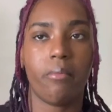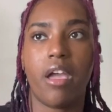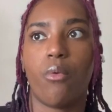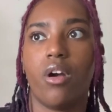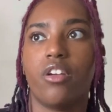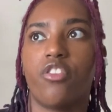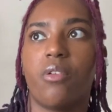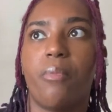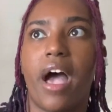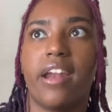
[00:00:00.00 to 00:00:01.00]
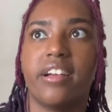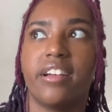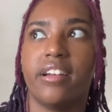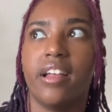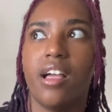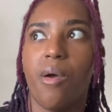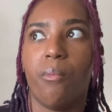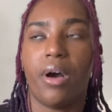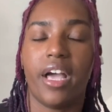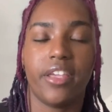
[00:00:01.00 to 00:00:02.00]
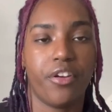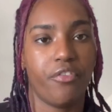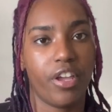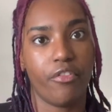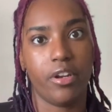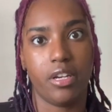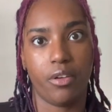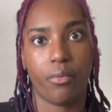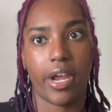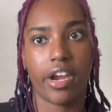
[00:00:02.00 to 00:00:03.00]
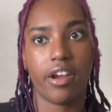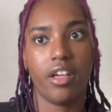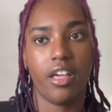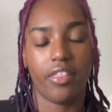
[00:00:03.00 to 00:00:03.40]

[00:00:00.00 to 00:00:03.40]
make one from a pattern by your favorite knitwear.